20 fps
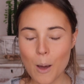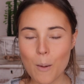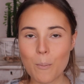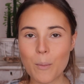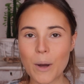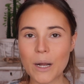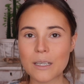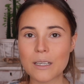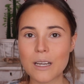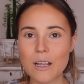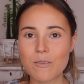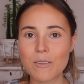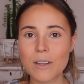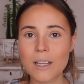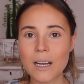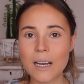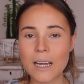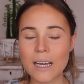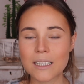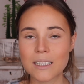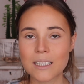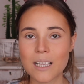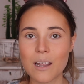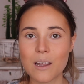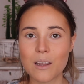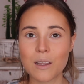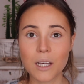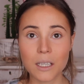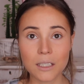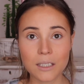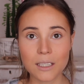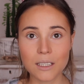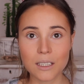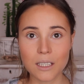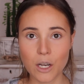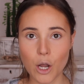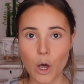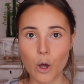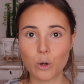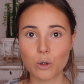but nevertheless, this is
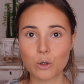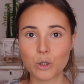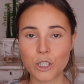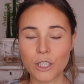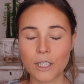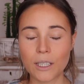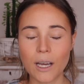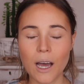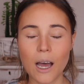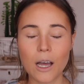an OG.